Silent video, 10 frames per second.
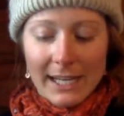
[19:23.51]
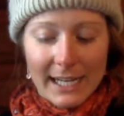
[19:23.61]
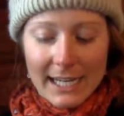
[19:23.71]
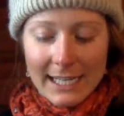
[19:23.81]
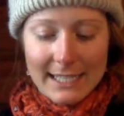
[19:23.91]

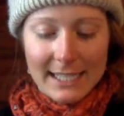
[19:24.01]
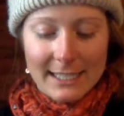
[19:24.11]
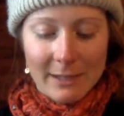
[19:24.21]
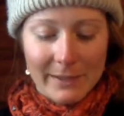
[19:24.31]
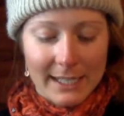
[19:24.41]
And I kind of
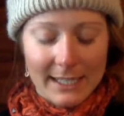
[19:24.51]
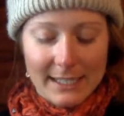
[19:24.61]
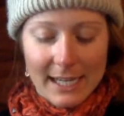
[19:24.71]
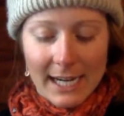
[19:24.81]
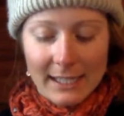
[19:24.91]
said something to
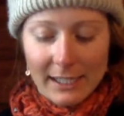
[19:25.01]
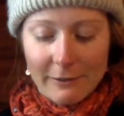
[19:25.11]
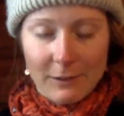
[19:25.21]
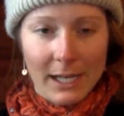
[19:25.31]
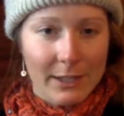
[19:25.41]
this guy in the
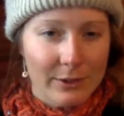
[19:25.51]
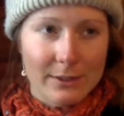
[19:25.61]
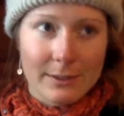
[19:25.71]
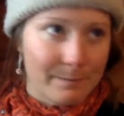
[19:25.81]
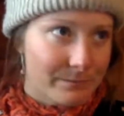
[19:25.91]
lift line
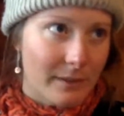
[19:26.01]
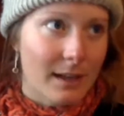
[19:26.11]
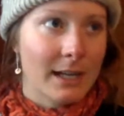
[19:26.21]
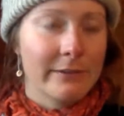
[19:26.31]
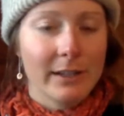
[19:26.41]
who's
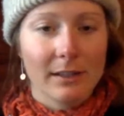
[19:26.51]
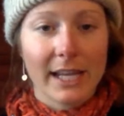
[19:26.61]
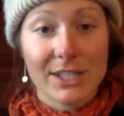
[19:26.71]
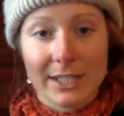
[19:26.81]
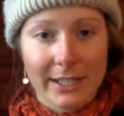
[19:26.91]
kind of a
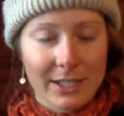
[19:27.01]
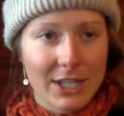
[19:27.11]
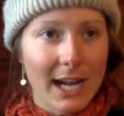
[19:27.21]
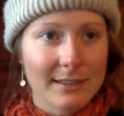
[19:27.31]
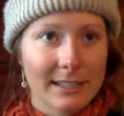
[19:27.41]
legend here
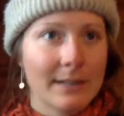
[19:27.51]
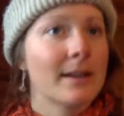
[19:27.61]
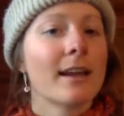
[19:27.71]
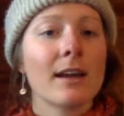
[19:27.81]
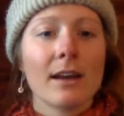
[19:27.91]
at Jackson,
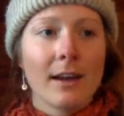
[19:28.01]
and